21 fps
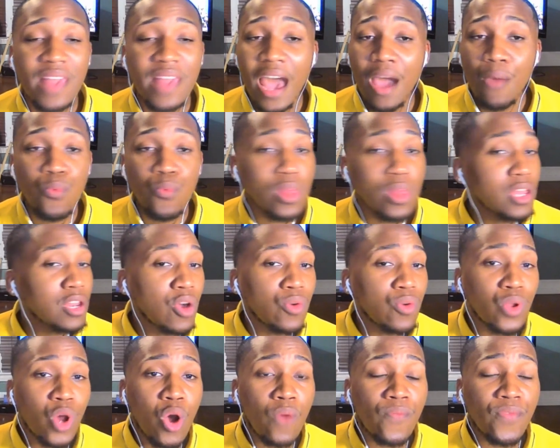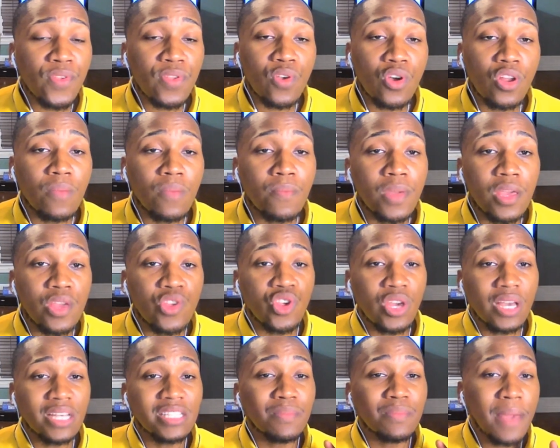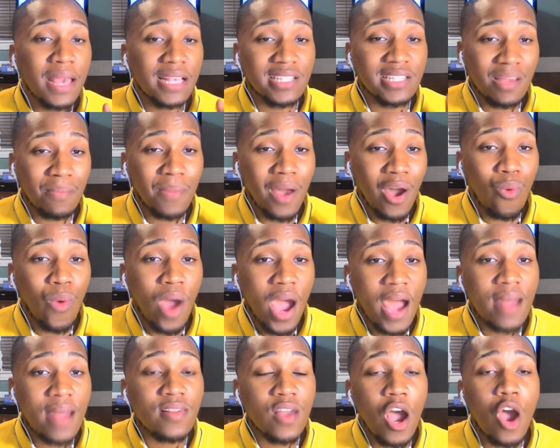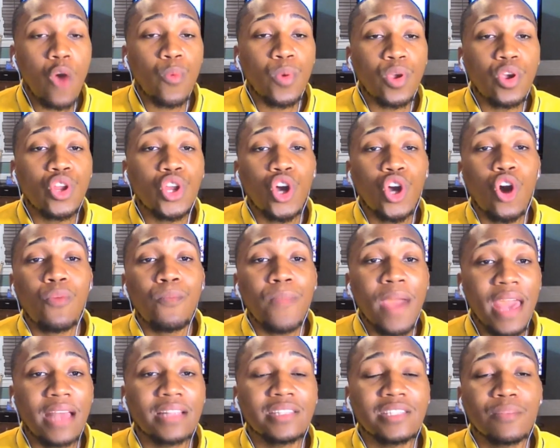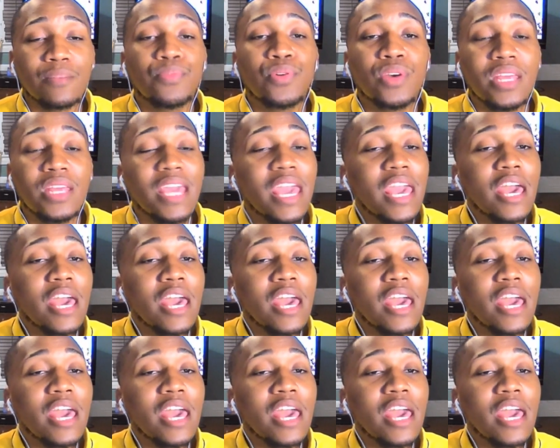I really don't know if it's going to be just Basketball Wives or are we going to go back to putting